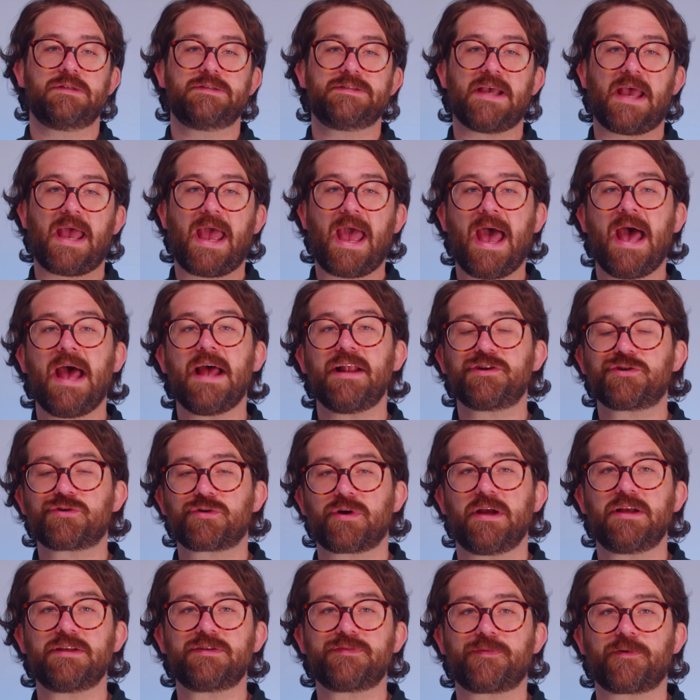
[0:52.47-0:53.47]
To add
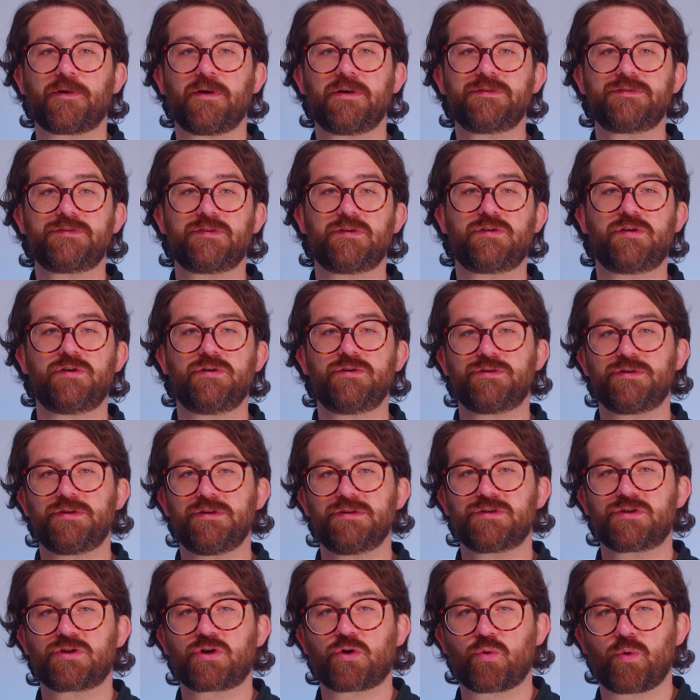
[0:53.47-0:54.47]
transfer
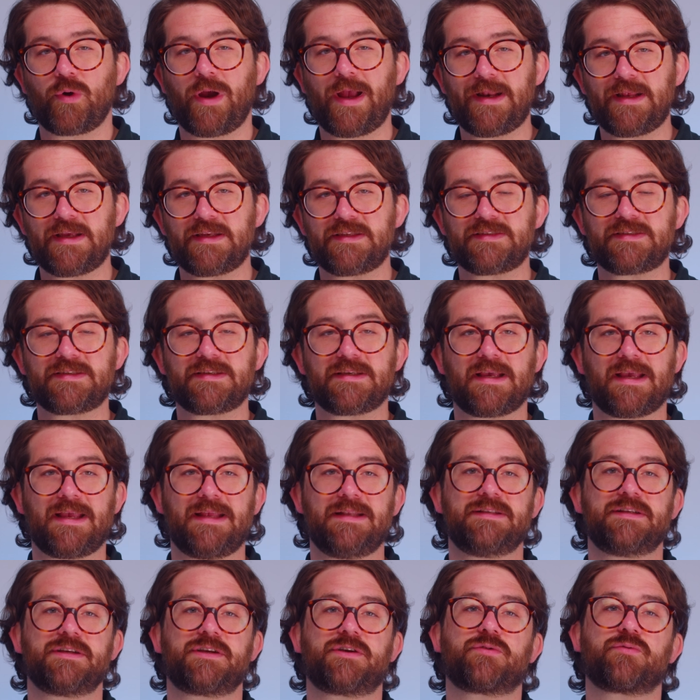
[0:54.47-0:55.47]
institutions credits
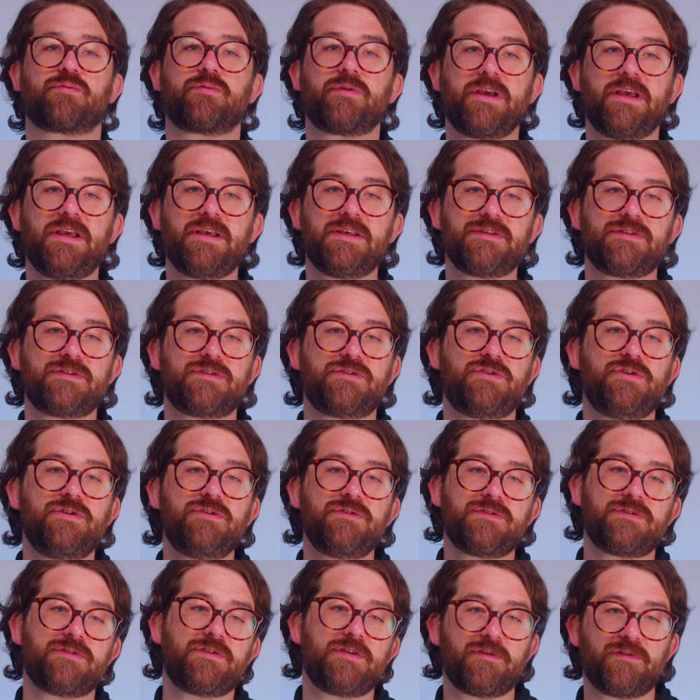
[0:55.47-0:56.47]
and degrees to
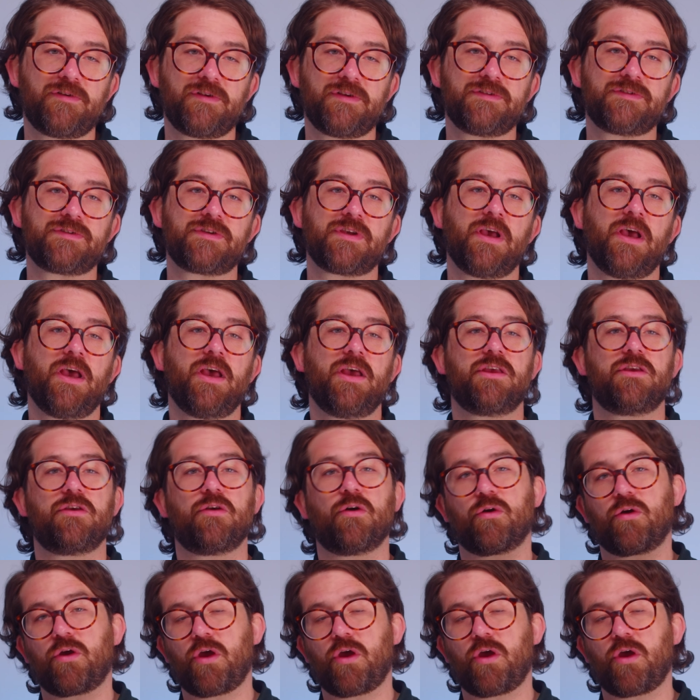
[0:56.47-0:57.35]
students, you'll